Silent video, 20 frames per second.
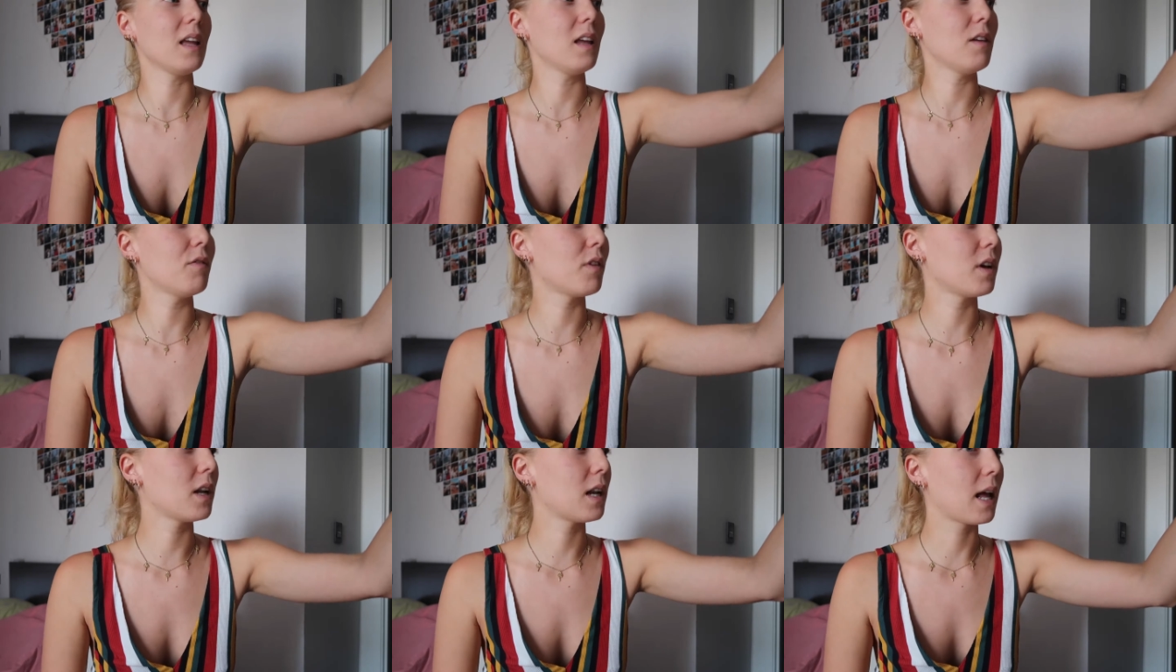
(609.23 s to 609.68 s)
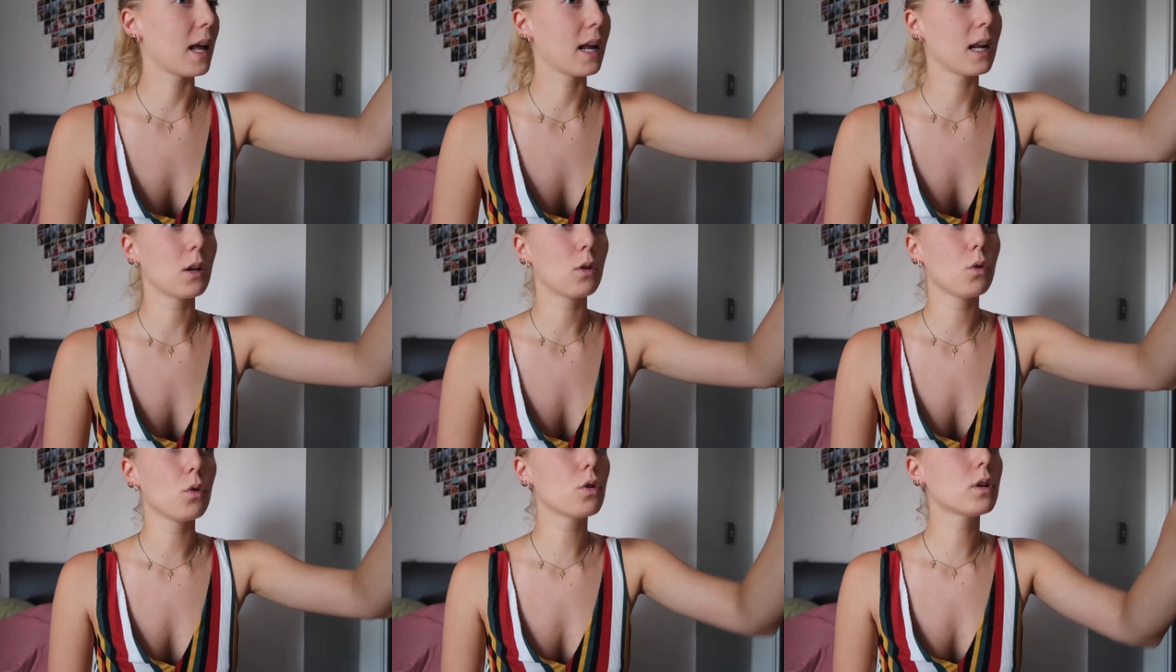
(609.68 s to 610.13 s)
Even
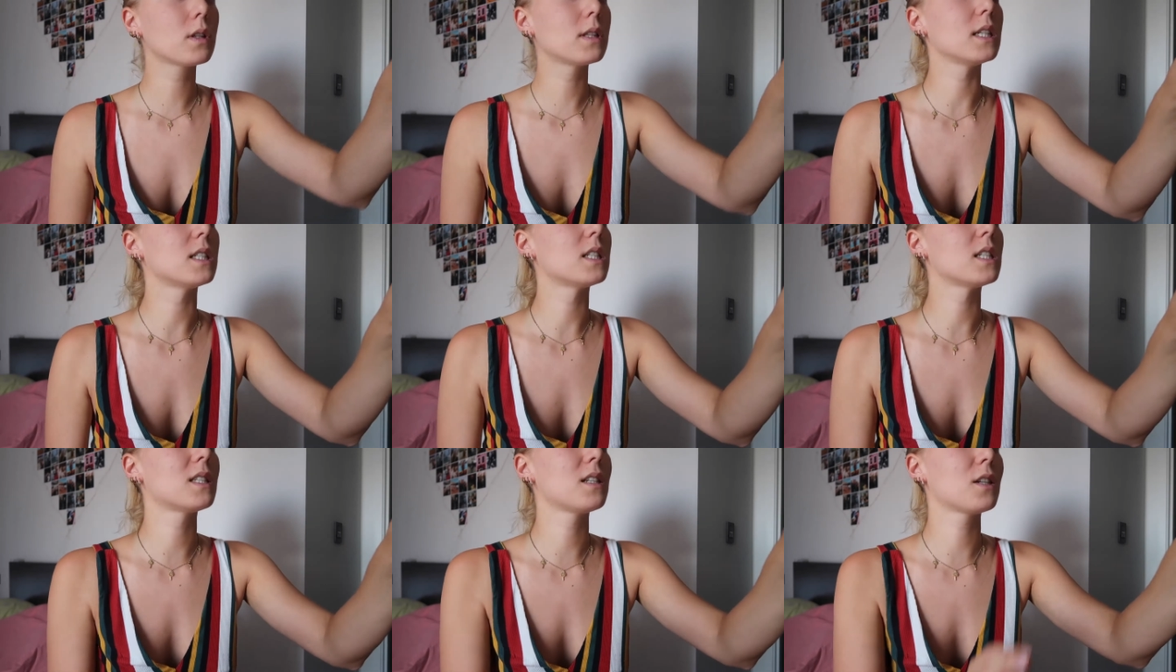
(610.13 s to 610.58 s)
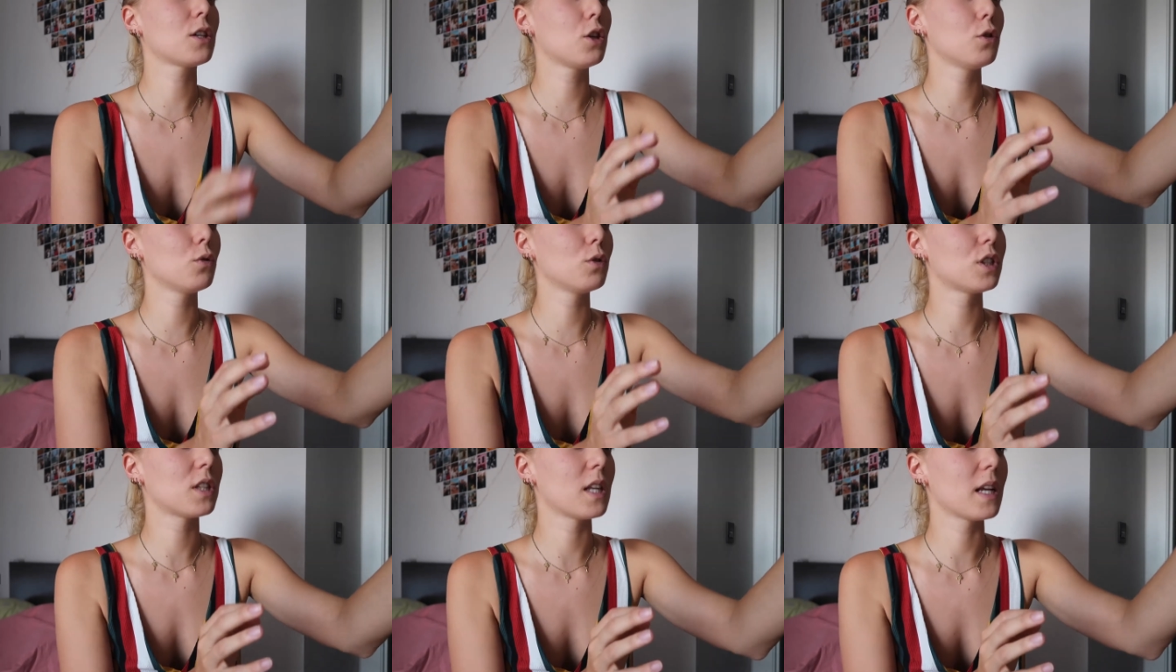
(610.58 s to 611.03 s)
like look, this is the
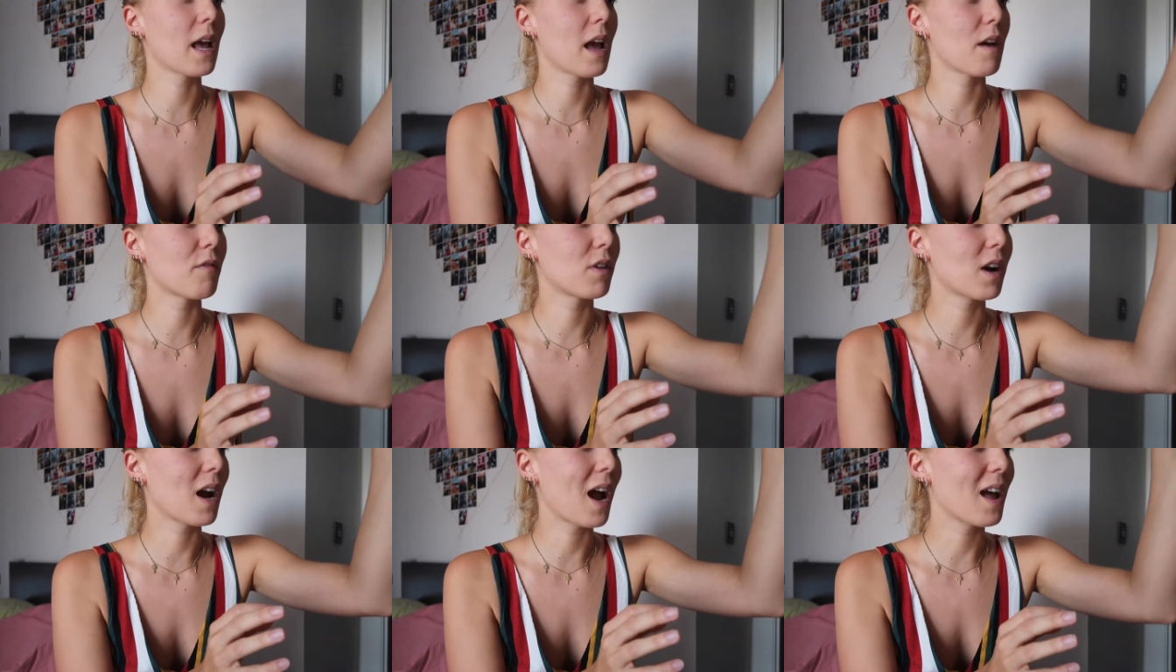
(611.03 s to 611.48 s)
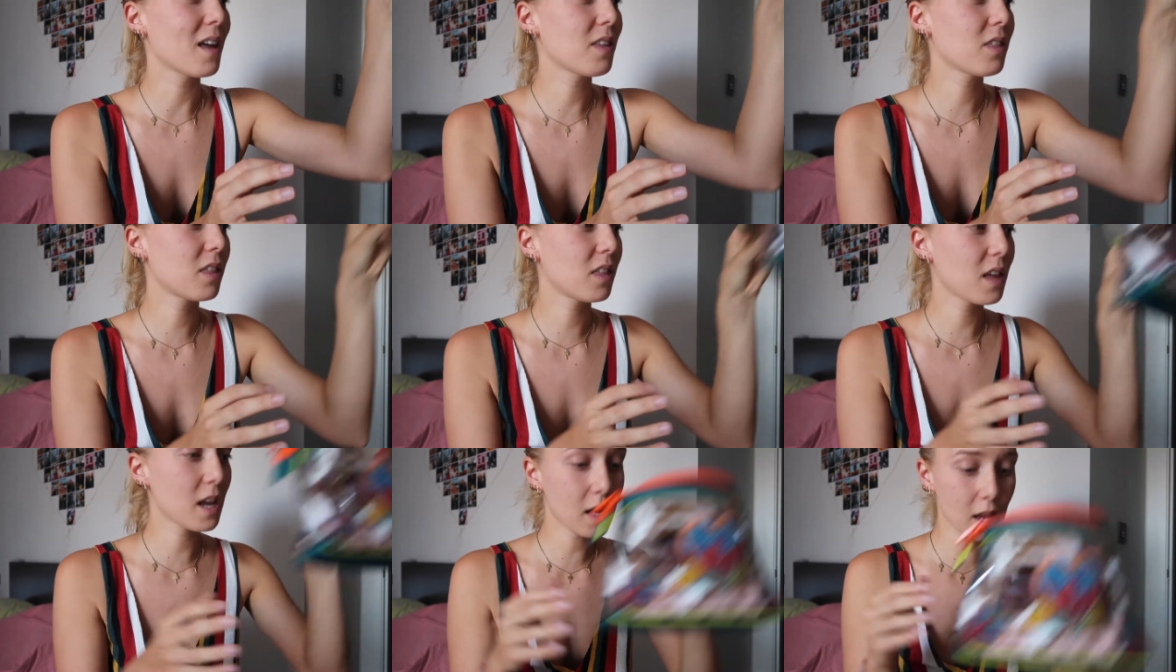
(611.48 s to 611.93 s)
cutest thing ever. I
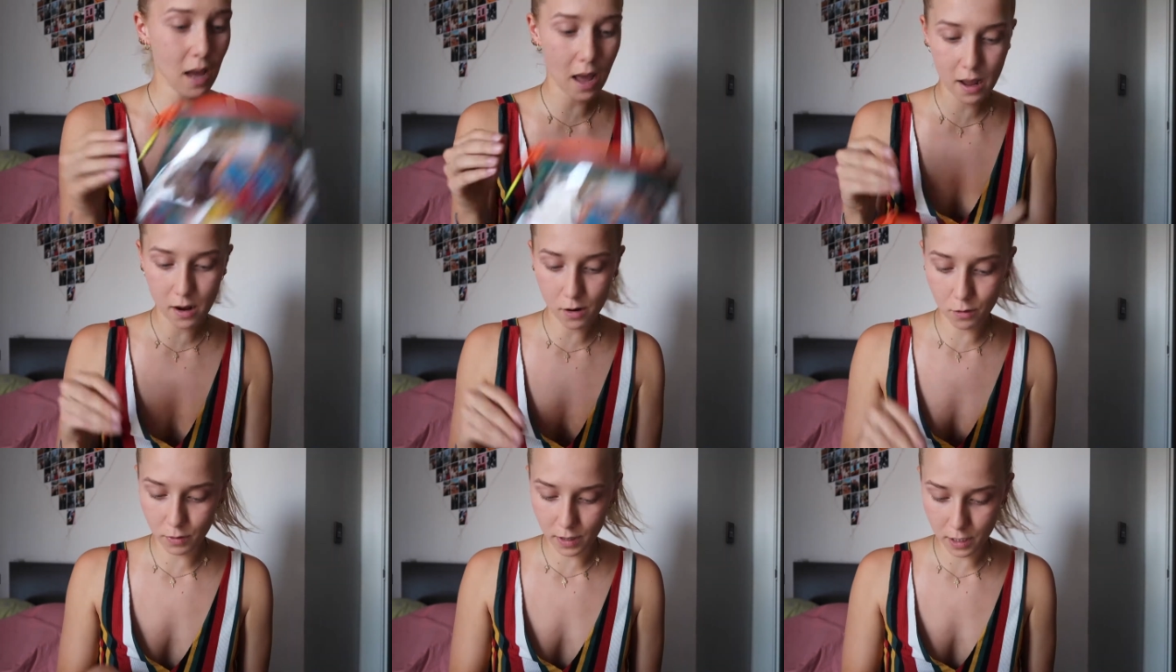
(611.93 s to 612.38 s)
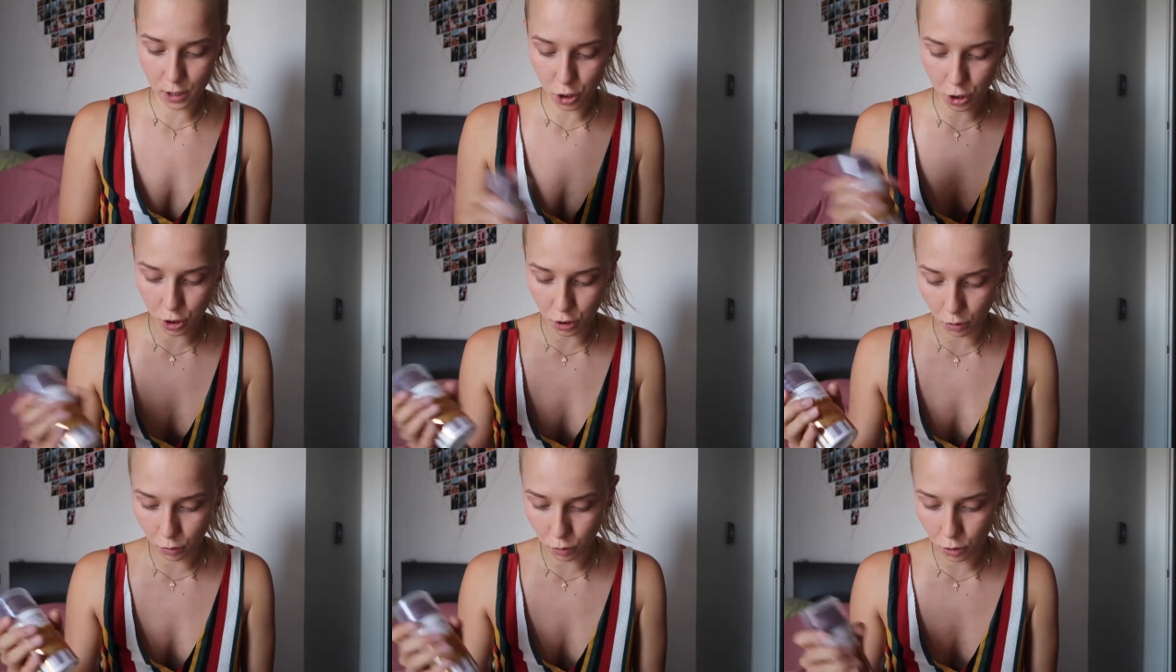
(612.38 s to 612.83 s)
think I already
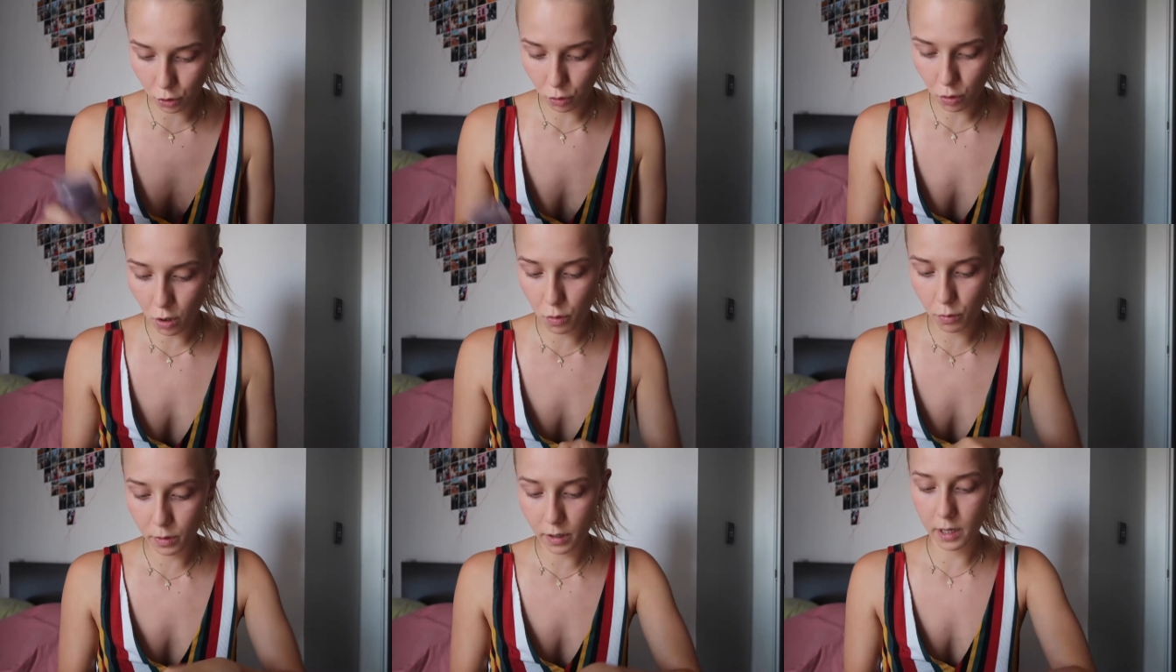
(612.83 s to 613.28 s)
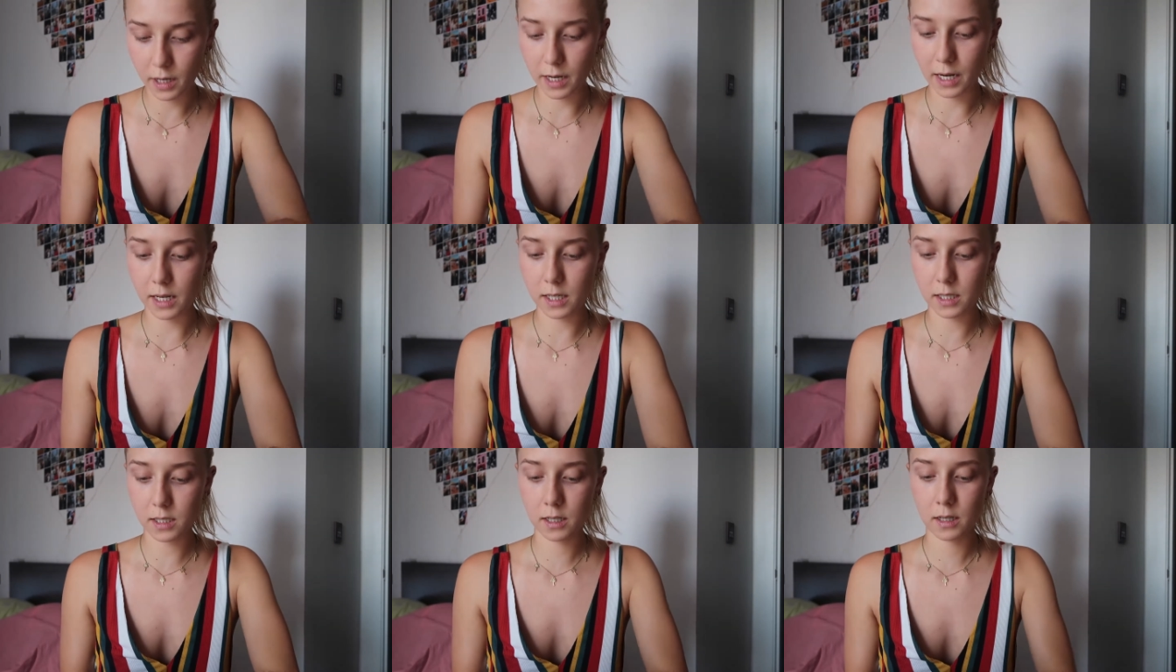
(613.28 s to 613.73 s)
showed you. Oh, where it
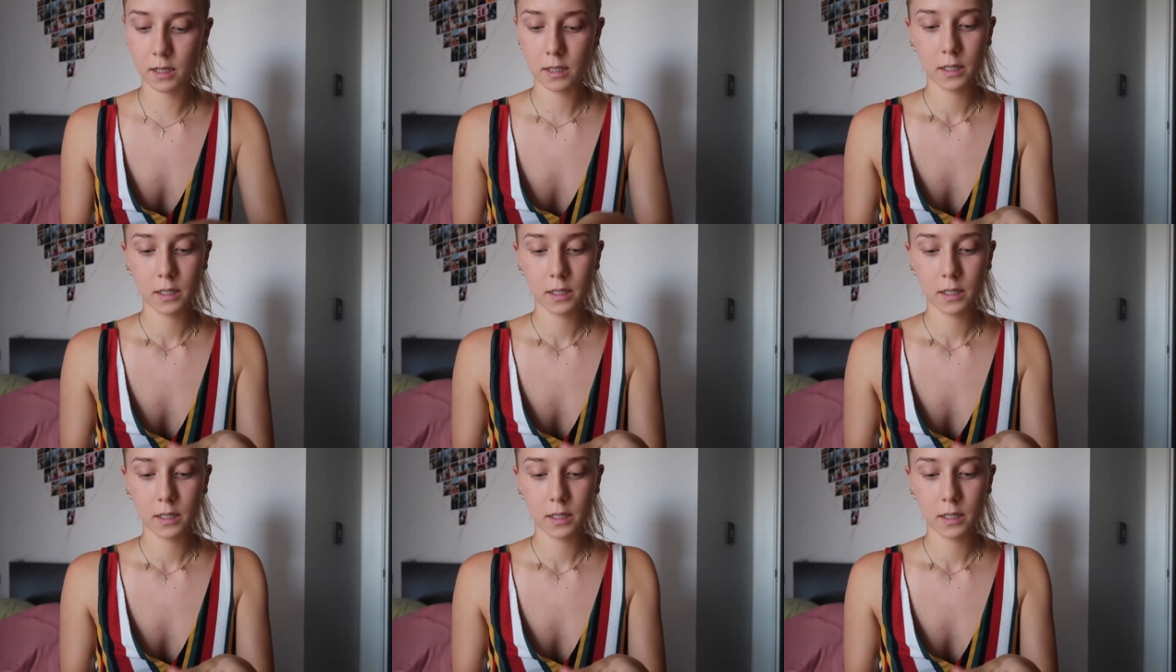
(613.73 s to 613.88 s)
is.